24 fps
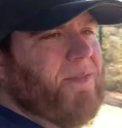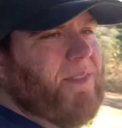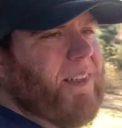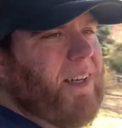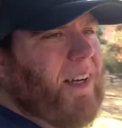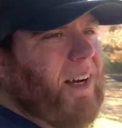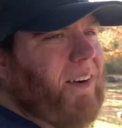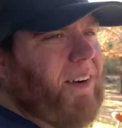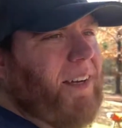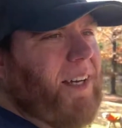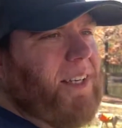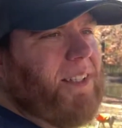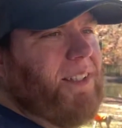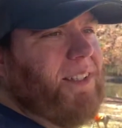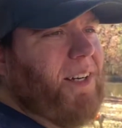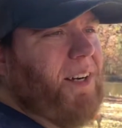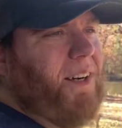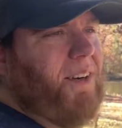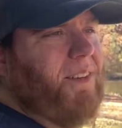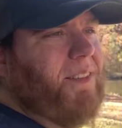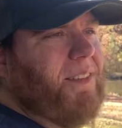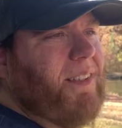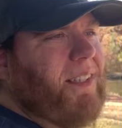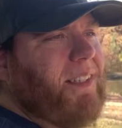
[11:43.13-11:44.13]
I'll catch
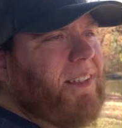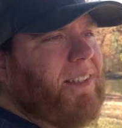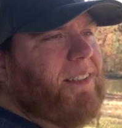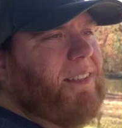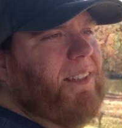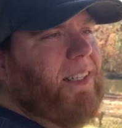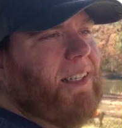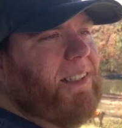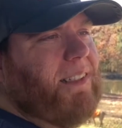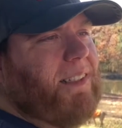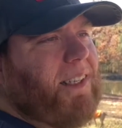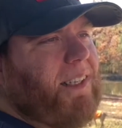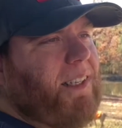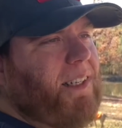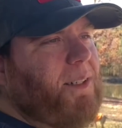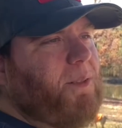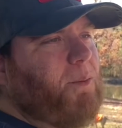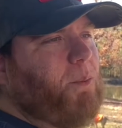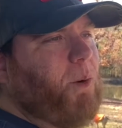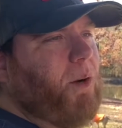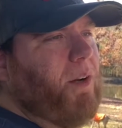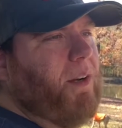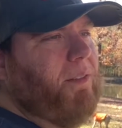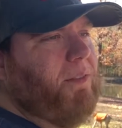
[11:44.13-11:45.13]
y'all in the next
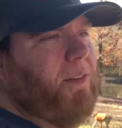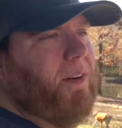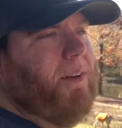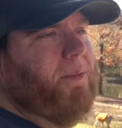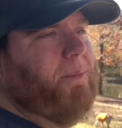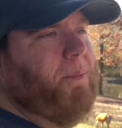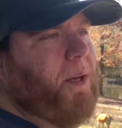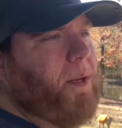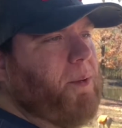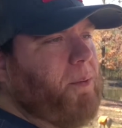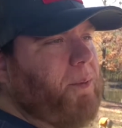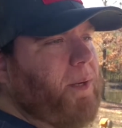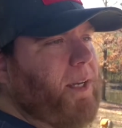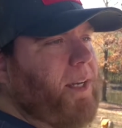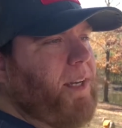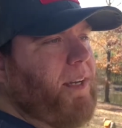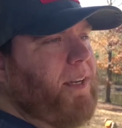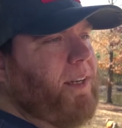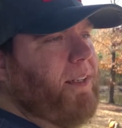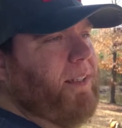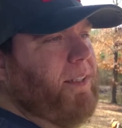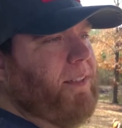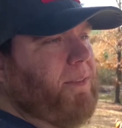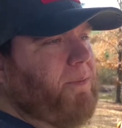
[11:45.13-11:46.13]
clip, whatever it may be
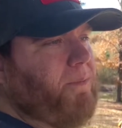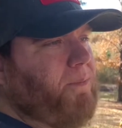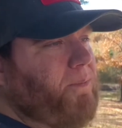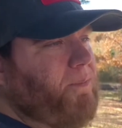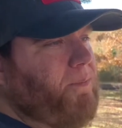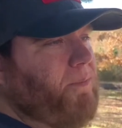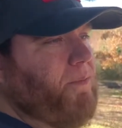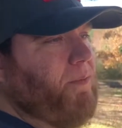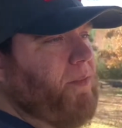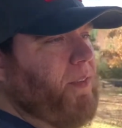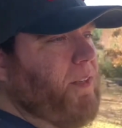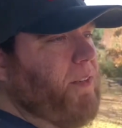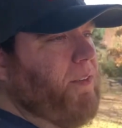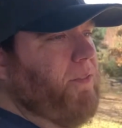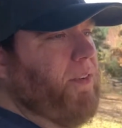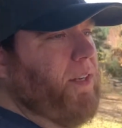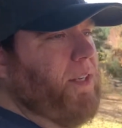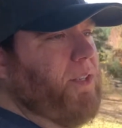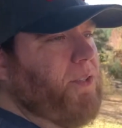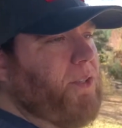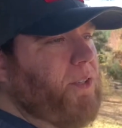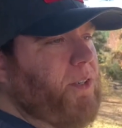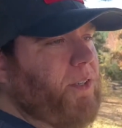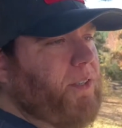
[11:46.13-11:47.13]

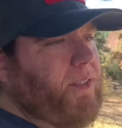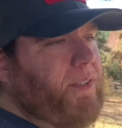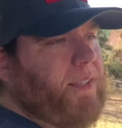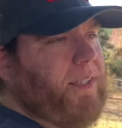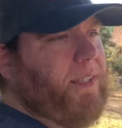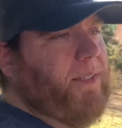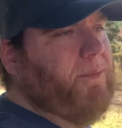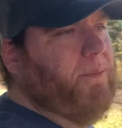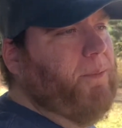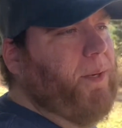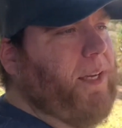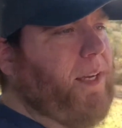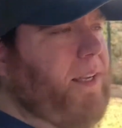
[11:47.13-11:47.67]
ventures that me